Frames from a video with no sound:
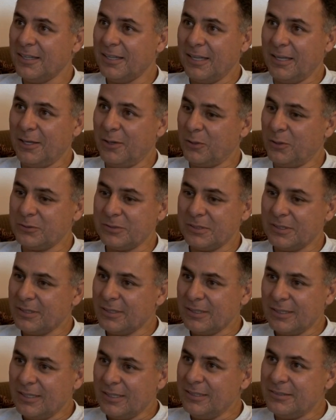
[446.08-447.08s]
He goes,
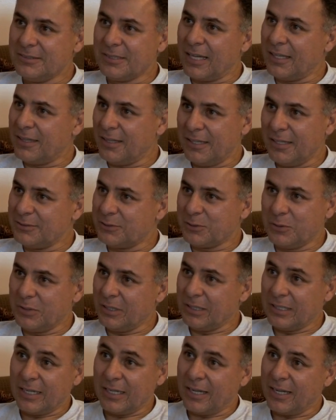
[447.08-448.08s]
he's got less
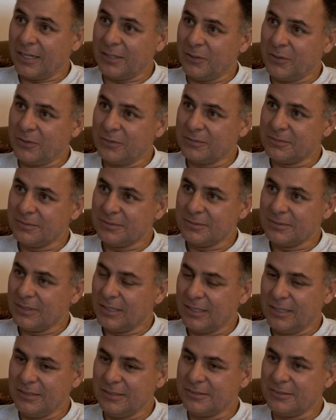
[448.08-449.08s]
schooling than I do.
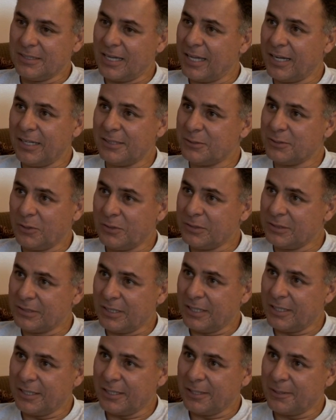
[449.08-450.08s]
He's not as old as
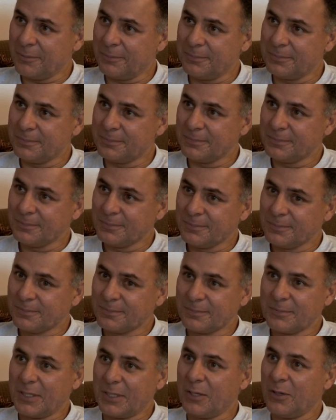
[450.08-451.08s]
I am,
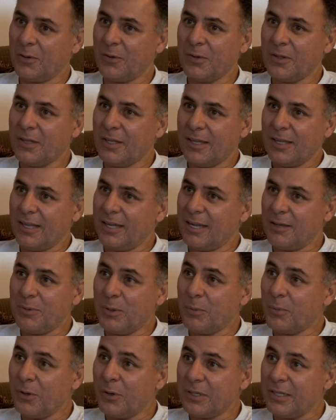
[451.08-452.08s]
you know, and I've
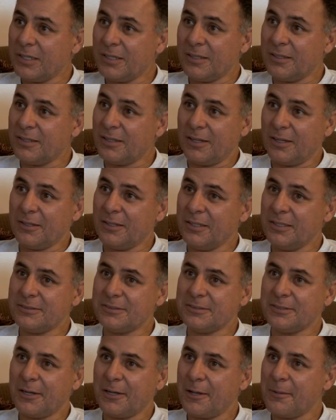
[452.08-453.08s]
been working on
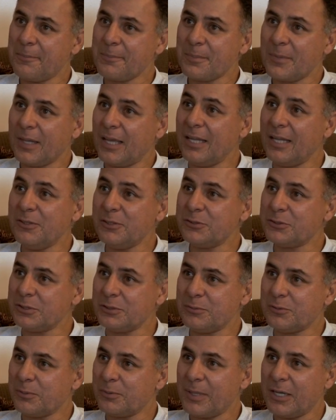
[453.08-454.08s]
this
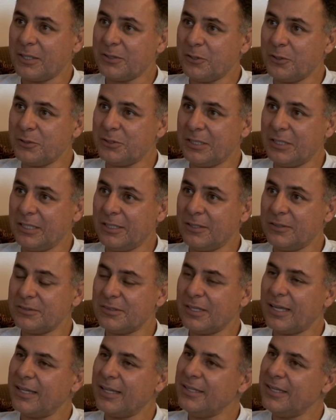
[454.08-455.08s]
industry for about 13
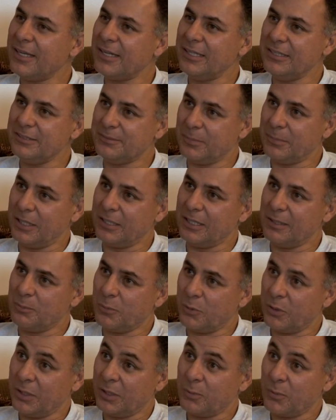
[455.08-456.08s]
years, and yet he's making
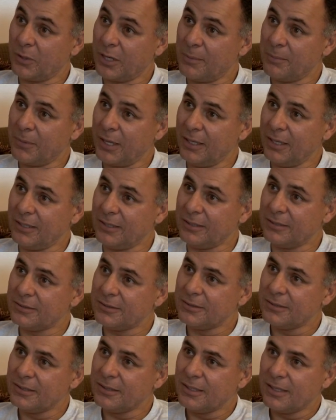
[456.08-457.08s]
more than what I'm making.
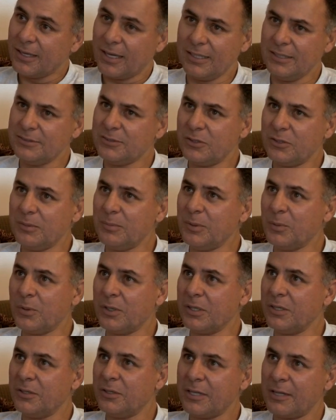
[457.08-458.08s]
And he's only been
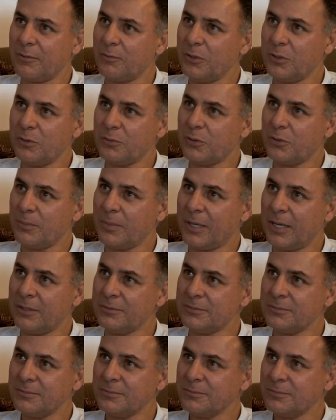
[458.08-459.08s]
working on that field for
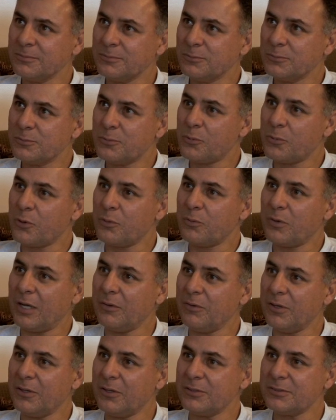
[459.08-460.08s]
about 4 or
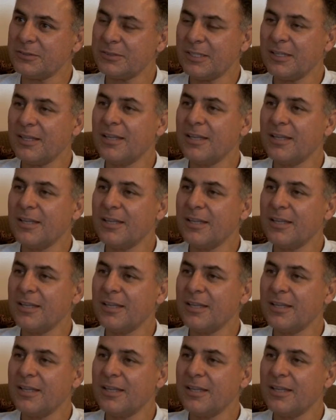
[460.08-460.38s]
5 years.